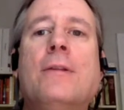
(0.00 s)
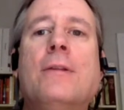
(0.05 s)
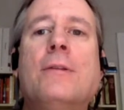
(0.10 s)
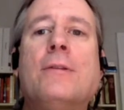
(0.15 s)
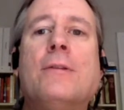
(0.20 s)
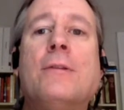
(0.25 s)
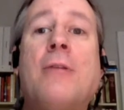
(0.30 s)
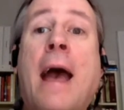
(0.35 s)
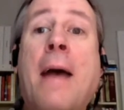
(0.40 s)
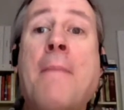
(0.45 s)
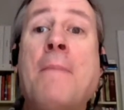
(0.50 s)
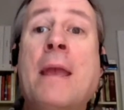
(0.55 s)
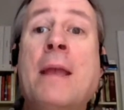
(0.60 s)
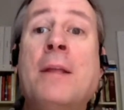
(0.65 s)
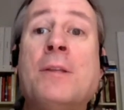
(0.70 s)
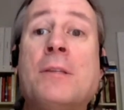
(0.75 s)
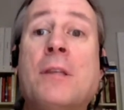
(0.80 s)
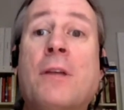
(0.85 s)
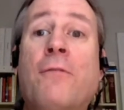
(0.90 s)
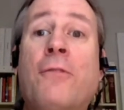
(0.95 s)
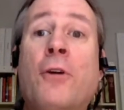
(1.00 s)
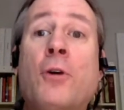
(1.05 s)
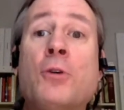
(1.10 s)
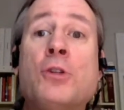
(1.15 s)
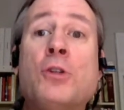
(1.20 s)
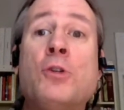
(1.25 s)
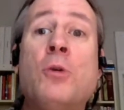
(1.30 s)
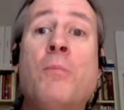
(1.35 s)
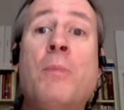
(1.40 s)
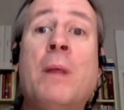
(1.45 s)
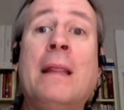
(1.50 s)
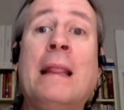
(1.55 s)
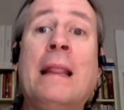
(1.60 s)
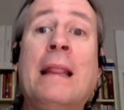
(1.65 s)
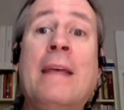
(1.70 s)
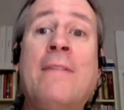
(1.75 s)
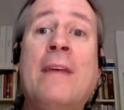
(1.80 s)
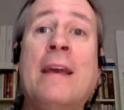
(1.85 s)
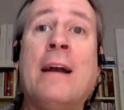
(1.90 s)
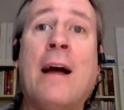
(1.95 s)
So that means that folks who have been
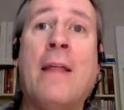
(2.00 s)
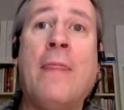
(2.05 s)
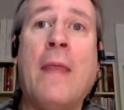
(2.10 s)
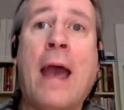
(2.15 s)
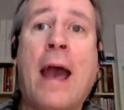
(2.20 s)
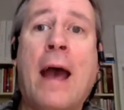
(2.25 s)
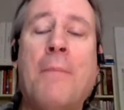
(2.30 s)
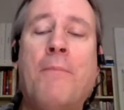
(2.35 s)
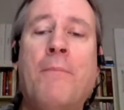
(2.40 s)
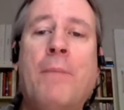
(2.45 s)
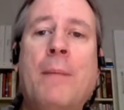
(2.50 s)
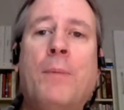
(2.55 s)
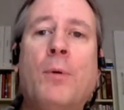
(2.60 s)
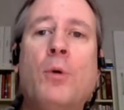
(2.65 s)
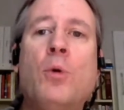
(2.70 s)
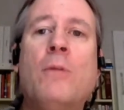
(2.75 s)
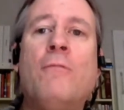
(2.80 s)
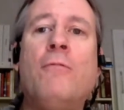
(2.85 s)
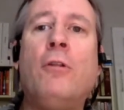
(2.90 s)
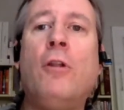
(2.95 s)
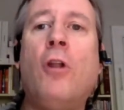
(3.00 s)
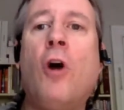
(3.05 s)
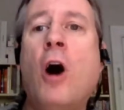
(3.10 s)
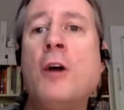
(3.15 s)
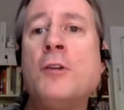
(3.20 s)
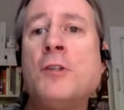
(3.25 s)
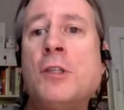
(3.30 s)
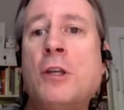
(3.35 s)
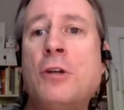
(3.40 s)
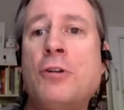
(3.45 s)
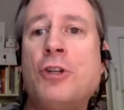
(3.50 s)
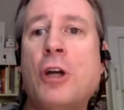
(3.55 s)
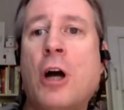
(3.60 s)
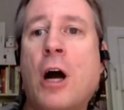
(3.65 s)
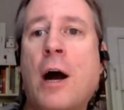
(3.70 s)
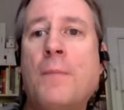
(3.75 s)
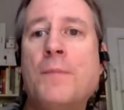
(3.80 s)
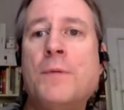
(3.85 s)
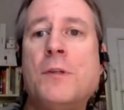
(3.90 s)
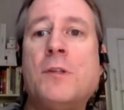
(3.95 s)
living on that, people who have lost their
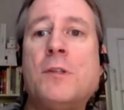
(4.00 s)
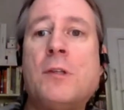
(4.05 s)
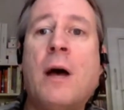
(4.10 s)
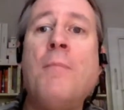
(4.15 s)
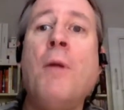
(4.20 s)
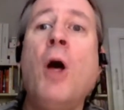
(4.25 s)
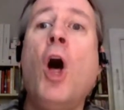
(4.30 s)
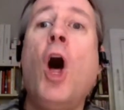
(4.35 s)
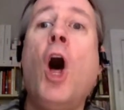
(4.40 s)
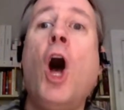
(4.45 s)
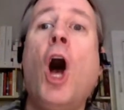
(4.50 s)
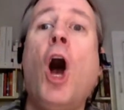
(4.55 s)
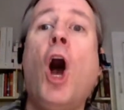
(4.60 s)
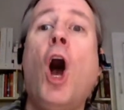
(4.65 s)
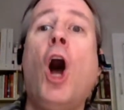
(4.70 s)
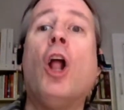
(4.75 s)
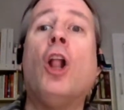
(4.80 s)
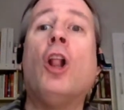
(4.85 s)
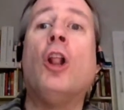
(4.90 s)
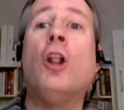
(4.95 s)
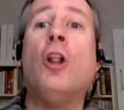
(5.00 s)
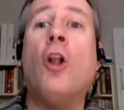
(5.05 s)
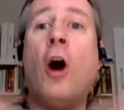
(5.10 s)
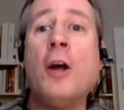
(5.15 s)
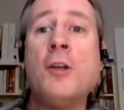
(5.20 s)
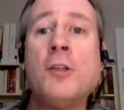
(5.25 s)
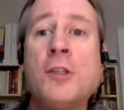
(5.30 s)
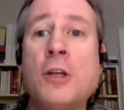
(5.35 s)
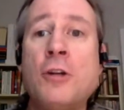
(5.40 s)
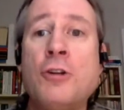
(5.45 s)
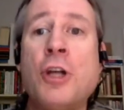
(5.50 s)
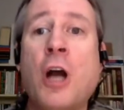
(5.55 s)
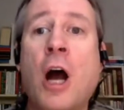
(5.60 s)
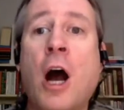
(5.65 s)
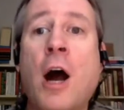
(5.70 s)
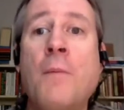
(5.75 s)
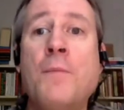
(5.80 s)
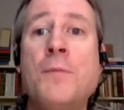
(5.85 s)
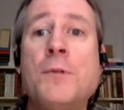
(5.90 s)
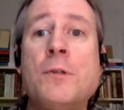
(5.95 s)
jobs, some lost their
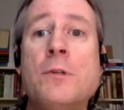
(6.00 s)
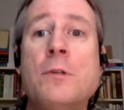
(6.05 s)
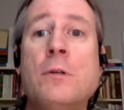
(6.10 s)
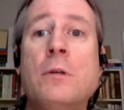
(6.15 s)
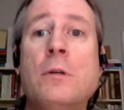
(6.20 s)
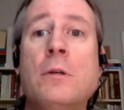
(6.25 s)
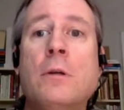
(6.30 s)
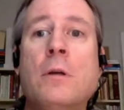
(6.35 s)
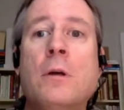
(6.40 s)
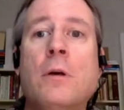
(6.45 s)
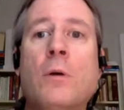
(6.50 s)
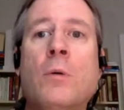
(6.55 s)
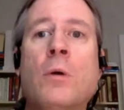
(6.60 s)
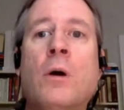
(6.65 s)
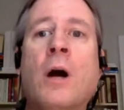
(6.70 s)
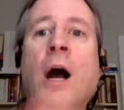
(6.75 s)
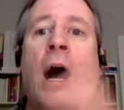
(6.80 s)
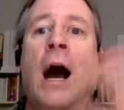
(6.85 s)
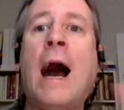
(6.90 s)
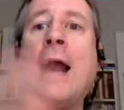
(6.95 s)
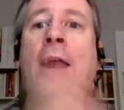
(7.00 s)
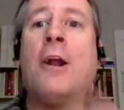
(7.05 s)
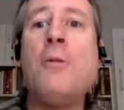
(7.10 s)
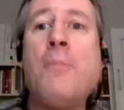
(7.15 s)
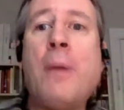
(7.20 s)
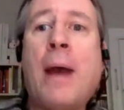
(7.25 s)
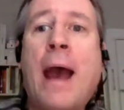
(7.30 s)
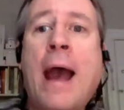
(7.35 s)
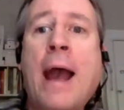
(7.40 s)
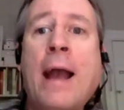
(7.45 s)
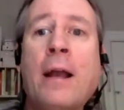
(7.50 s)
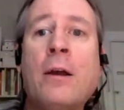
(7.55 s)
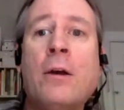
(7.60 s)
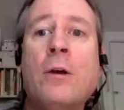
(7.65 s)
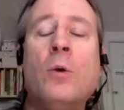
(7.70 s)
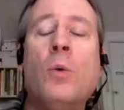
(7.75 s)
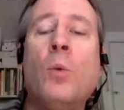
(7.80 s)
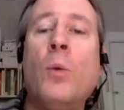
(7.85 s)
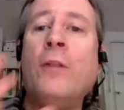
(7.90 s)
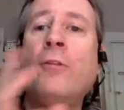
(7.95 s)
jobs, were hired back,
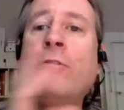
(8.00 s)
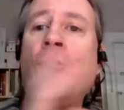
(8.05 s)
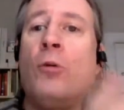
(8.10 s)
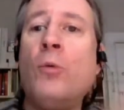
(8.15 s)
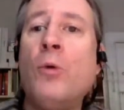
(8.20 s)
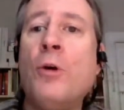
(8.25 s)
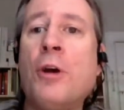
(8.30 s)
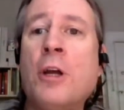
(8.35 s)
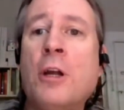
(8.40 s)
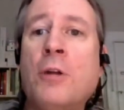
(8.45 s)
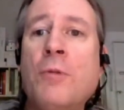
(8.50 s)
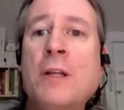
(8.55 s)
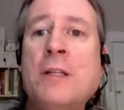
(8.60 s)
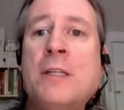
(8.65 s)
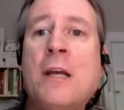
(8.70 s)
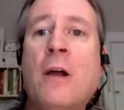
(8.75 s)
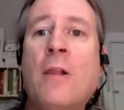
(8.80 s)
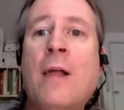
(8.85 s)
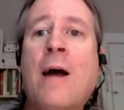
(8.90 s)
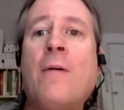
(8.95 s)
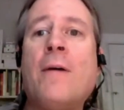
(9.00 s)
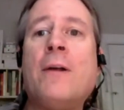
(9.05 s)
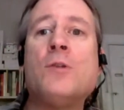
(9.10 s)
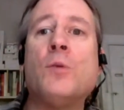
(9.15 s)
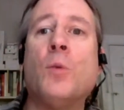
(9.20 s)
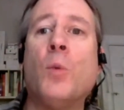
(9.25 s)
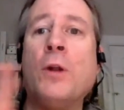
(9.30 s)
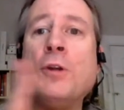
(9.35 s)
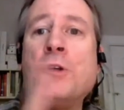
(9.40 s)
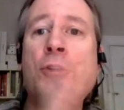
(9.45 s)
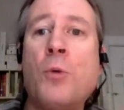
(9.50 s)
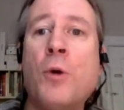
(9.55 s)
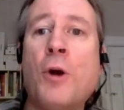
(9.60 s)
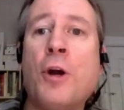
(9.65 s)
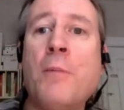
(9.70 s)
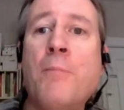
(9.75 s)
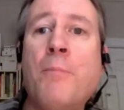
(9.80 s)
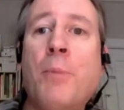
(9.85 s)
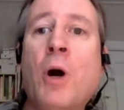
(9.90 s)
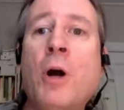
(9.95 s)
went to work at retail outlets, went to
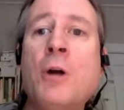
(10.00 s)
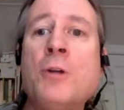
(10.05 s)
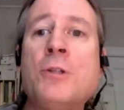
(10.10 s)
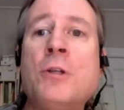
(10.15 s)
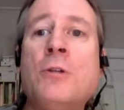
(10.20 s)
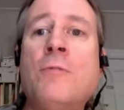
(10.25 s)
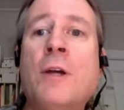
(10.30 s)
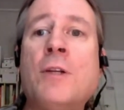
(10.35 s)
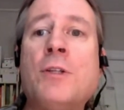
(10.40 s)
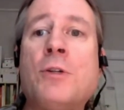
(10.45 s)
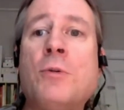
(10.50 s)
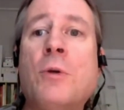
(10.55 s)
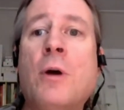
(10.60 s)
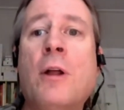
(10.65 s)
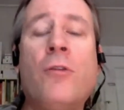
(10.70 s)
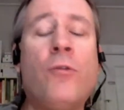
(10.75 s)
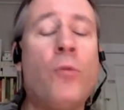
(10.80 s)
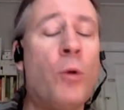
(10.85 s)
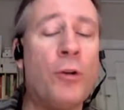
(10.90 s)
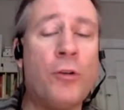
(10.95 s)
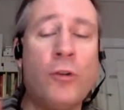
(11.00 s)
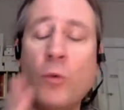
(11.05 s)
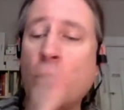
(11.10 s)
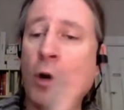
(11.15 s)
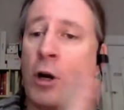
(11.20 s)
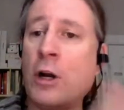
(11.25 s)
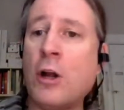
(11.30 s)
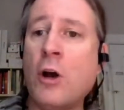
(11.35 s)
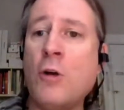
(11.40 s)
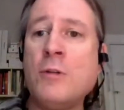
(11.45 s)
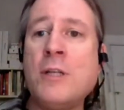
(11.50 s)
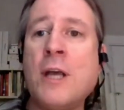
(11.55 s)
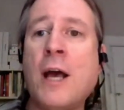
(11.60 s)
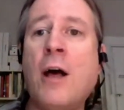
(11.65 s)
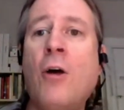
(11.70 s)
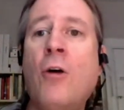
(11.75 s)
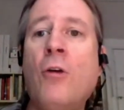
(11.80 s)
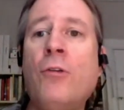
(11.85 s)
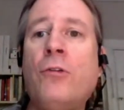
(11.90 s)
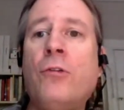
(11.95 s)
work at bars and restaurants, went to work at
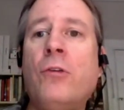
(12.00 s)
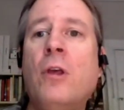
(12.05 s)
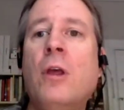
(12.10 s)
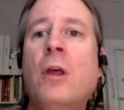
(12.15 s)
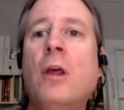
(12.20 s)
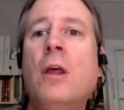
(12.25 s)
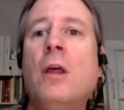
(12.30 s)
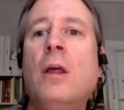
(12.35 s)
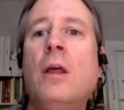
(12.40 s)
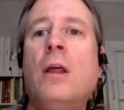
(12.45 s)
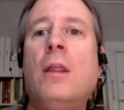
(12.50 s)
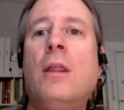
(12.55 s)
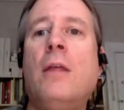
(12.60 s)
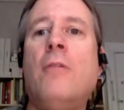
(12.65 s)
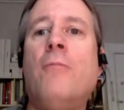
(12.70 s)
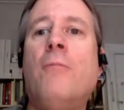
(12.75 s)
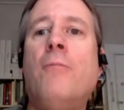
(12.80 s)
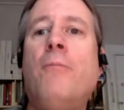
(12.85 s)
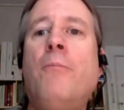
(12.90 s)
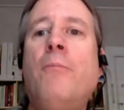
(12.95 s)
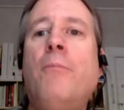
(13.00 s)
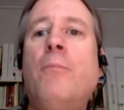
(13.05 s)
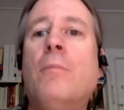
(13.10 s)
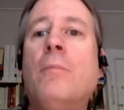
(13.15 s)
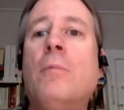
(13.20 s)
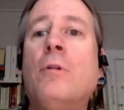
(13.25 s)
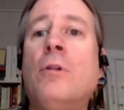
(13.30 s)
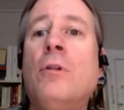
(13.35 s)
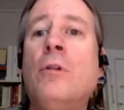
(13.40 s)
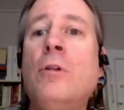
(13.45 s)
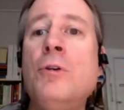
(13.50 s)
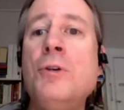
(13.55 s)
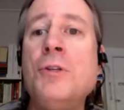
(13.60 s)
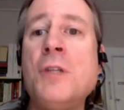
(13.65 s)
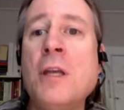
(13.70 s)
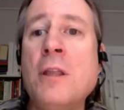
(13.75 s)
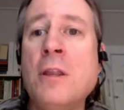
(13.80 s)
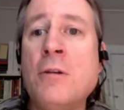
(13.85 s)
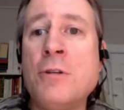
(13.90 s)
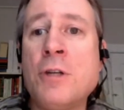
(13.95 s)
hotels. They're
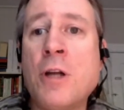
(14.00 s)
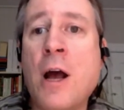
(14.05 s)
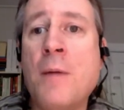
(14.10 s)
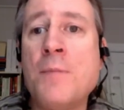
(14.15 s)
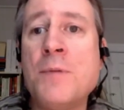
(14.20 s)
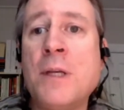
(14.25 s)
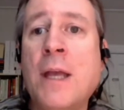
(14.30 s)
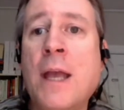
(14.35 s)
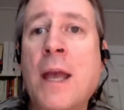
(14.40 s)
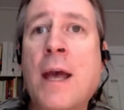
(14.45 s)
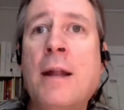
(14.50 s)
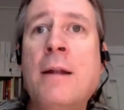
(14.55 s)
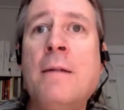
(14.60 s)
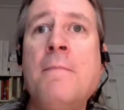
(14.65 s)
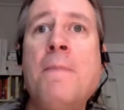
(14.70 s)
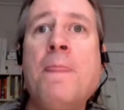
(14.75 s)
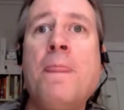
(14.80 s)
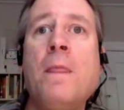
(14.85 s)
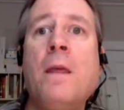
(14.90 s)
losing their jobs again.